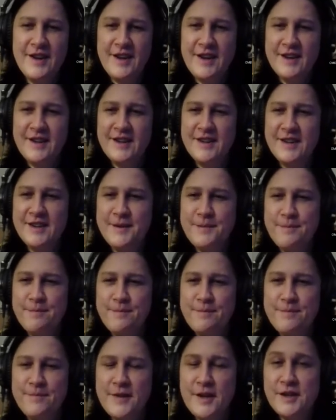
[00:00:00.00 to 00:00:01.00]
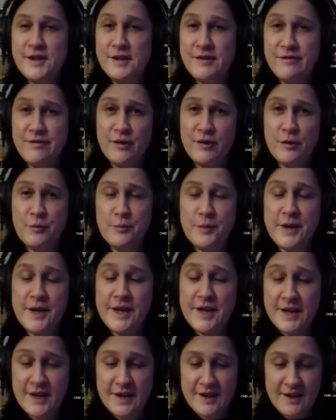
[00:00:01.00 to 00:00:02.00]
Um, it didn't fool
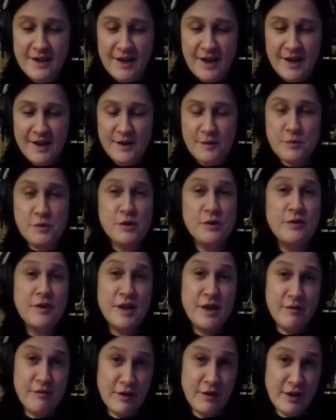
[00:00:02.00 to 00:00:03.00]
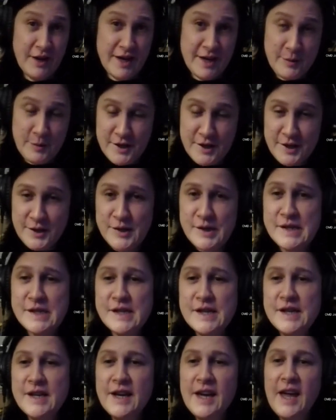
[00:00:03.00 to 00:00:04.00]
me, and I'm sure it didn't fool anyone else.
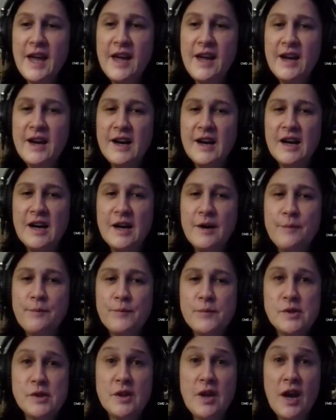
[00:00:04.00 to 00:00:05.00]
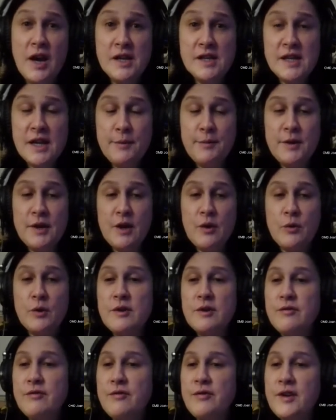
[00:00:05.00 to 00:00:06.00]
Um, so, guys, let me know what
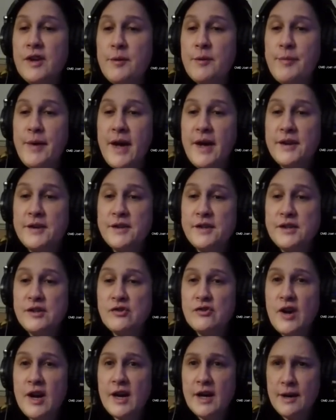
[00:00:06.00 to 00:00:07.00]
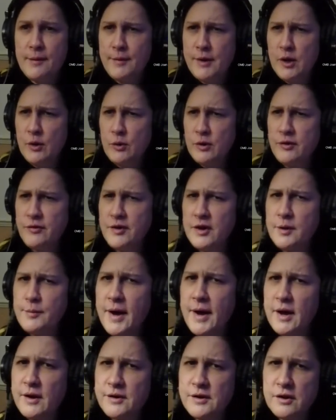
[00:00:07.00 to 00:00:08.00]
you think about this track. Let me know what you think
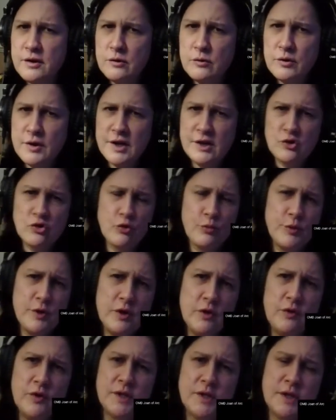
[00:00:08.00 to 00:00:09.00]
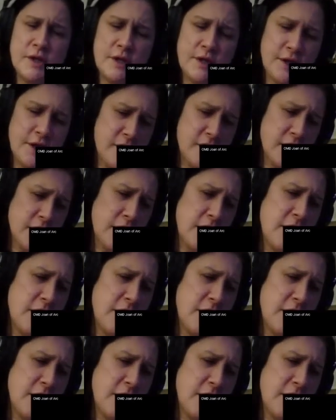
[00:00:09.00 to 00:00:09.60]
about Orchestral Manoeuvres in the Dark.